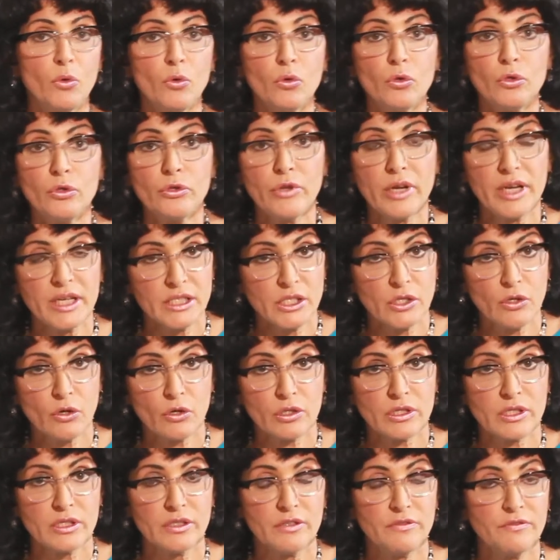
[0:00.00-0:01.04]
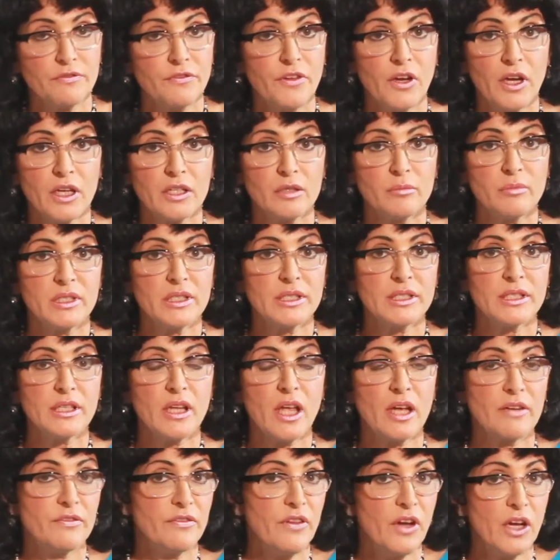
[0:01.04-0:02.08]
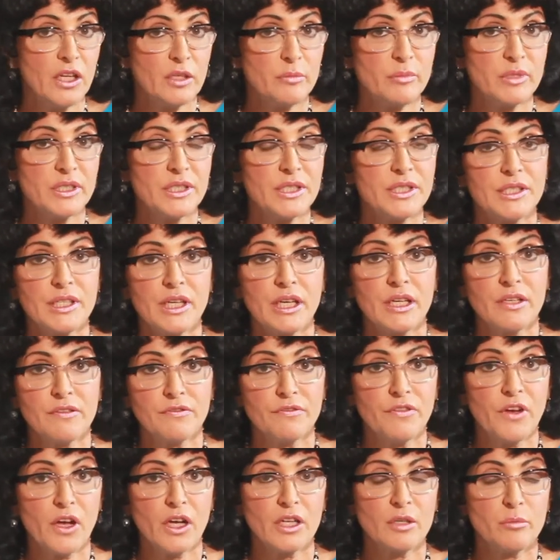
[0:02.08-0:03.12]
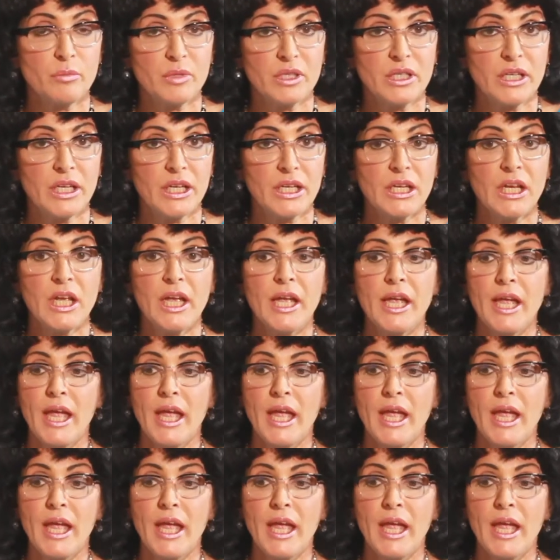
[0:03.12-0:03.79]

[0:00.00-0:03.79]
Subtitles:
all your antioxidant vitamins like vitamin C and vitamin E,